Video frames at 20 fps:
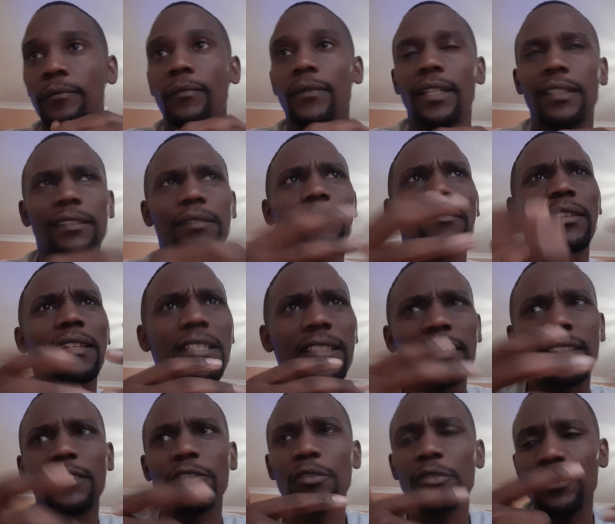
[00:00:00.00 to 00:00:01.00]
And some things
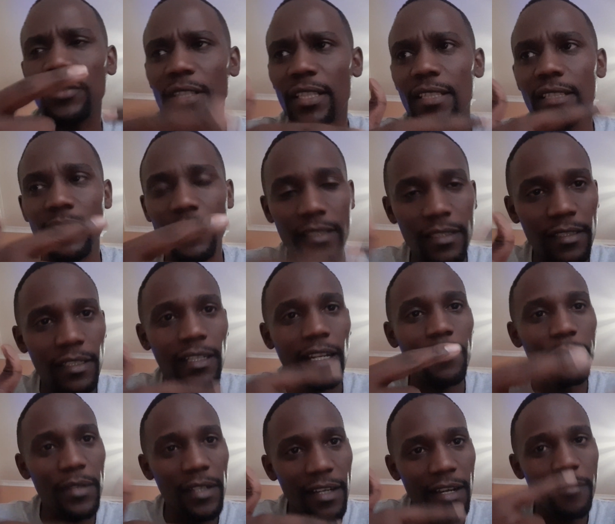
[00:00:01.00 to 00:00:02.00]
are usually
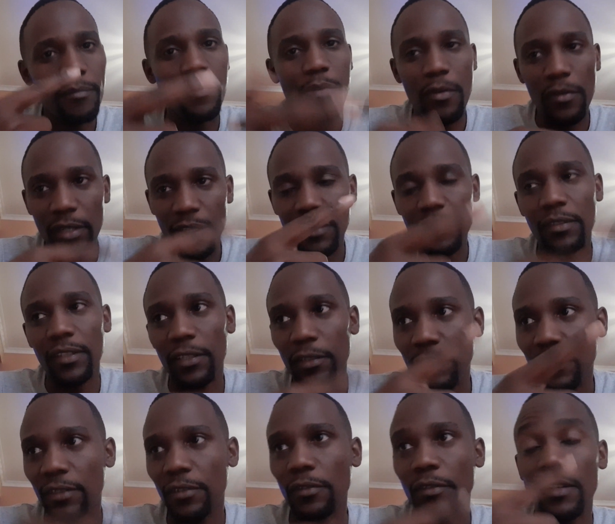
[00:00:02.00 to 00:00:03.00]
coming up on and on and
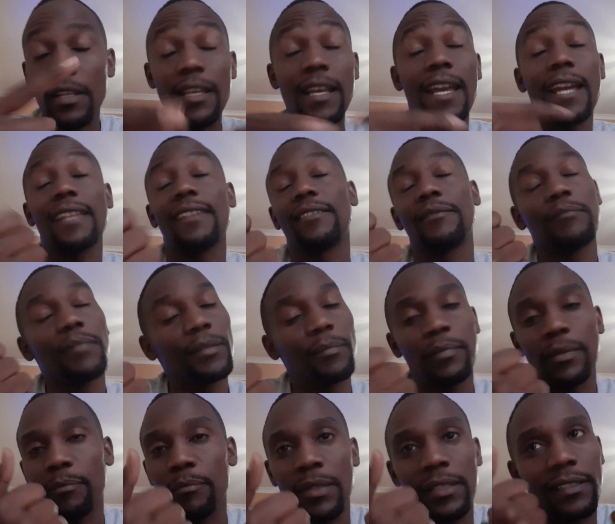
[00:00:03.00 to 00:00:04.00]
on and on.
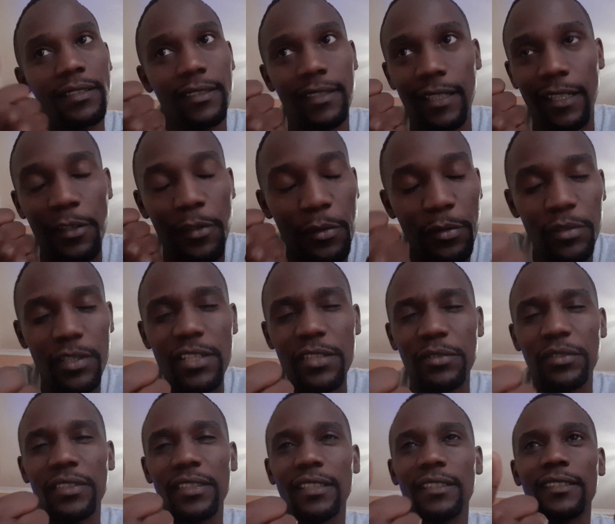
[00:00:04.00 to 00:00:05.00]
But the good
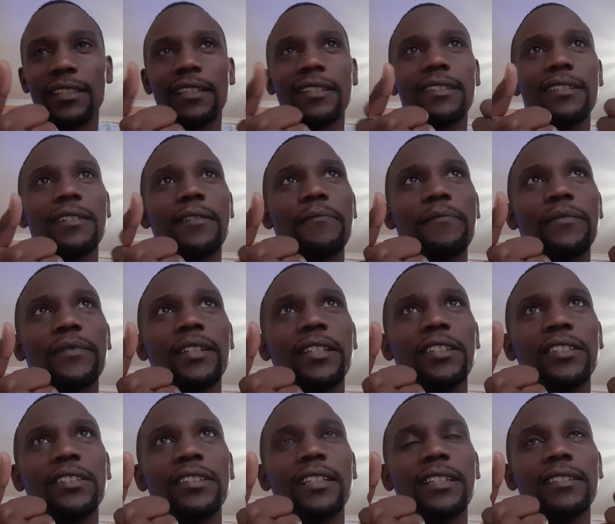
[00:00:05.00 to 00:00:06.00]
news is that
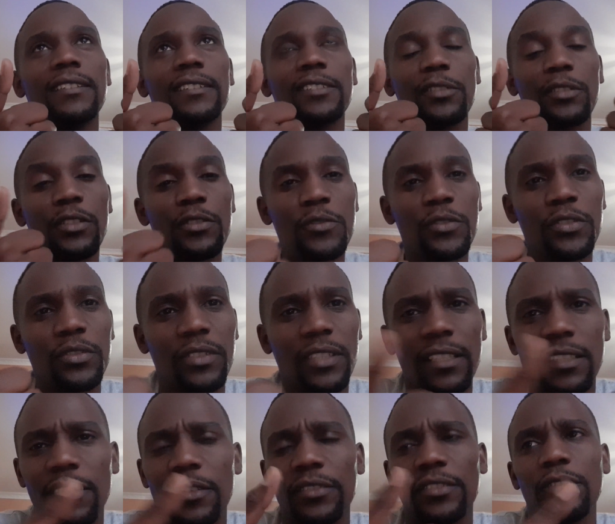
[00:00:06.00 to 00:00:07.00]
there's a solution, and
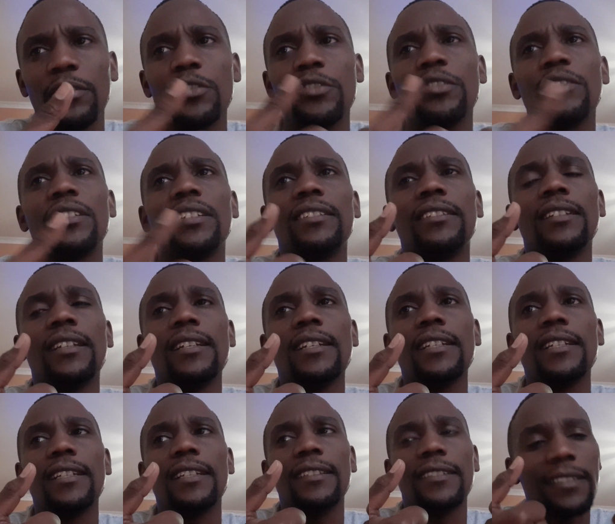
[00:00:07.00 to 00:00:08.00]
the solution
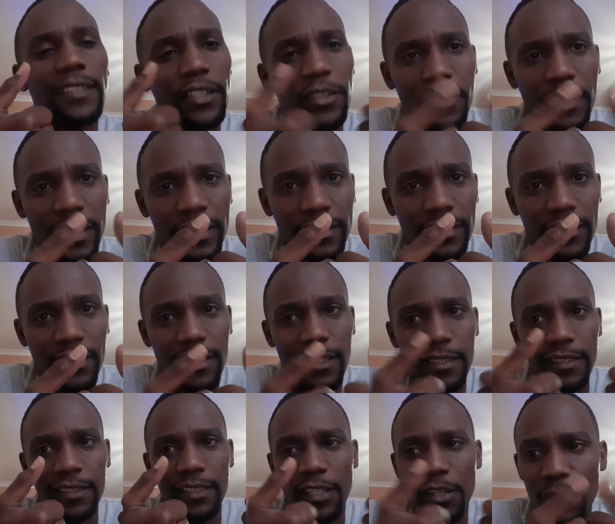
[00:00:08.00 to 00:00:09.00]
is in Christ.
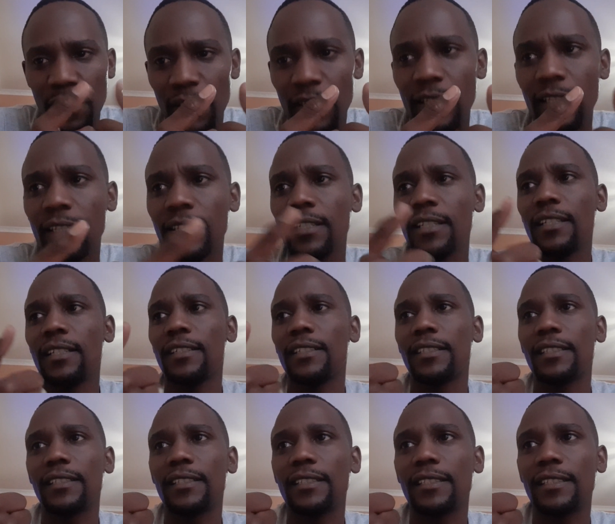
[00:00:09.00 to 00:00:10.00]
And God,
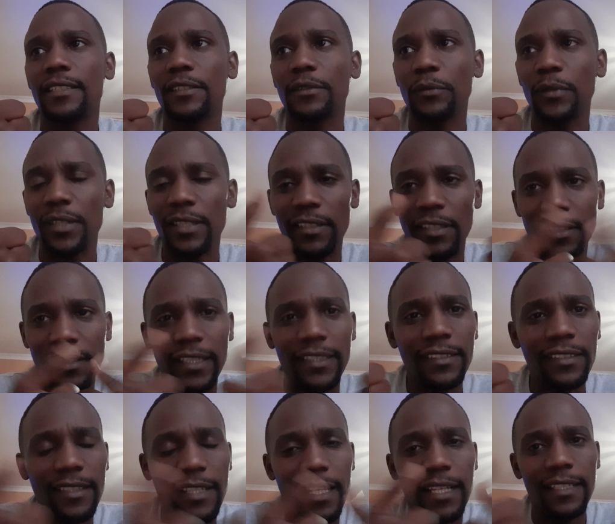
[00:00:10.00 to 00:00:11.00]
when
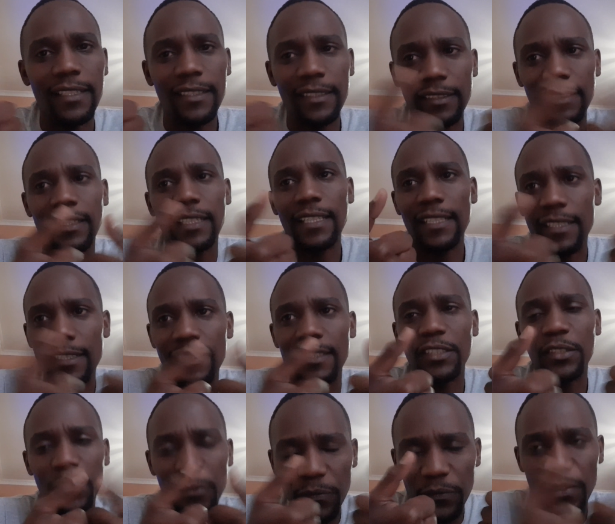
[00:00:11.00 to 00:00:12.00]
Christ died, he said it
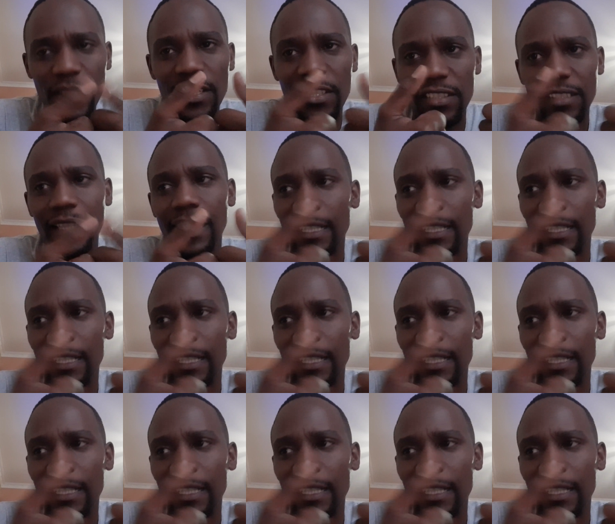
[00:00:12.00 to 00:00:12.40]
is finished.